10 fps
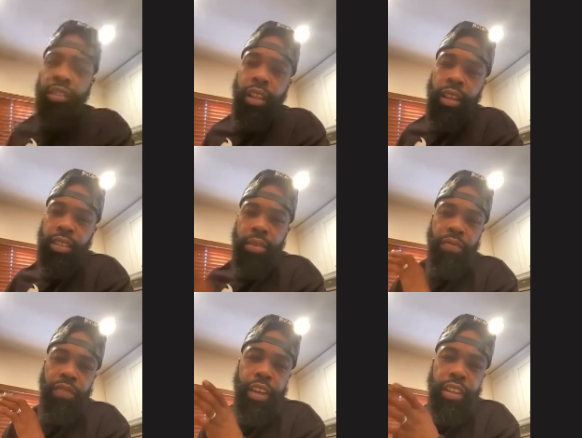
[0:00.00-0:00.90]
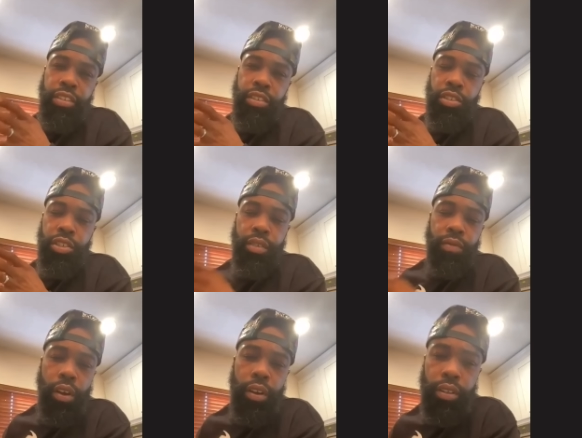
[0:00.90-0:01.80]
like some fantasy shit,
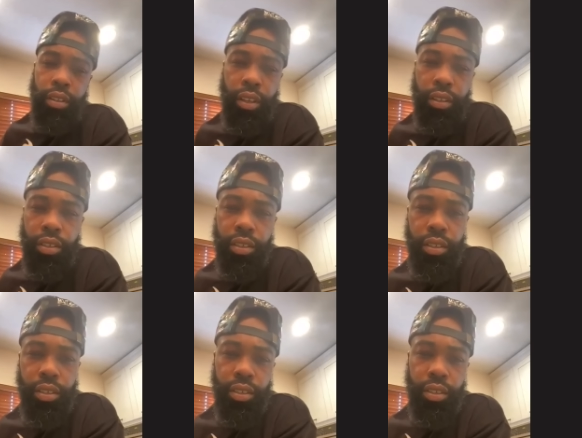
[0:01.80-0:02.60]
right? Yeah, like, yeah, uh,